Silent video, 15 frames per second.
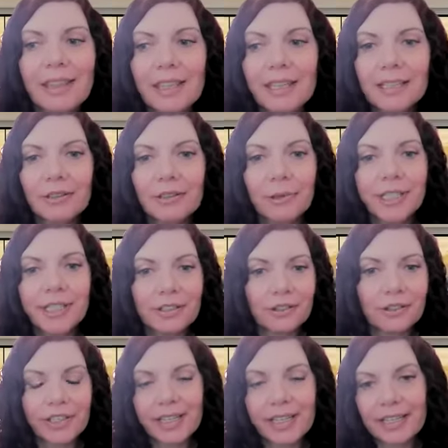I think the
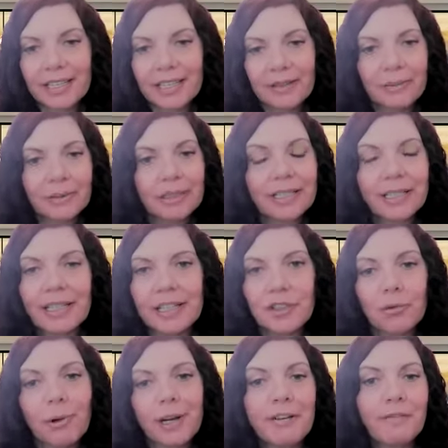research says it's
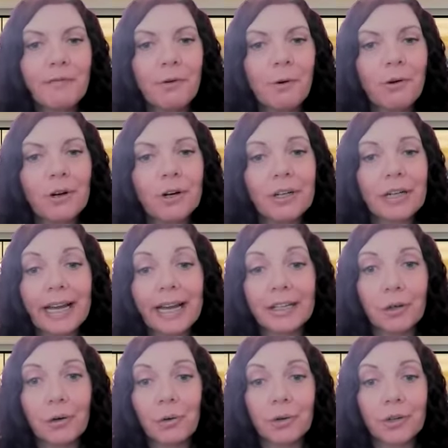like 24
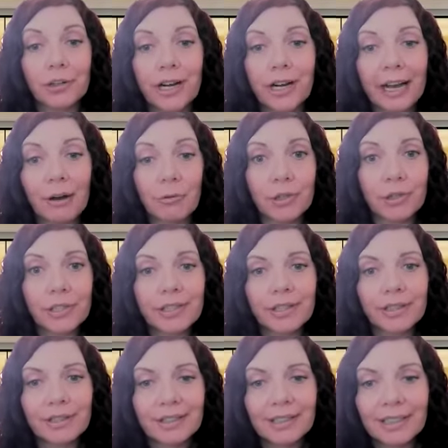and a quarter hours.